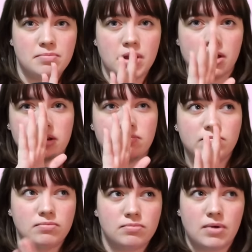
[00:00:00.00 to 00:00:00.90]
but
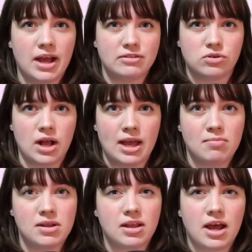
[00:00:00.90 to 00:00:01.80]
has her
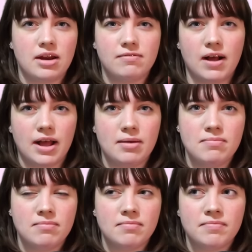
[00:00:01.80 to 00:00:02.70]
hymen kind of vibe.
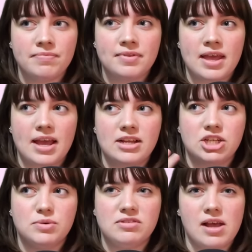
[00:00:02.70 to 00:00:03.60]
And
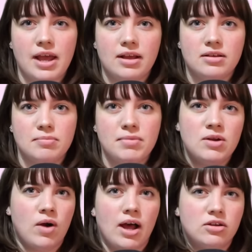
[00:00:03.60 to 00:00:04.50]
she was like,
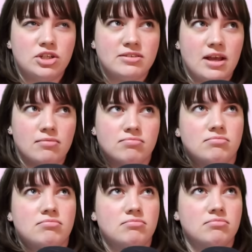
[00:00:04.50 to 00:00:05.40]
meanwhile, she's like,
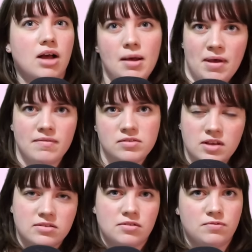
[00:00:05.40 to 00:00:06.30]
I'm having
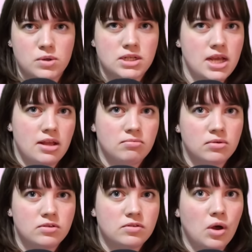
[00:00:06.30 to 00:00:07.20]
sex at 14.
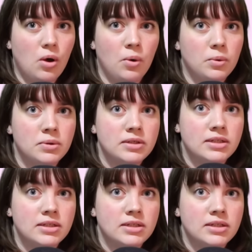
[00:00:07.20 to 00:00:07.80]
So,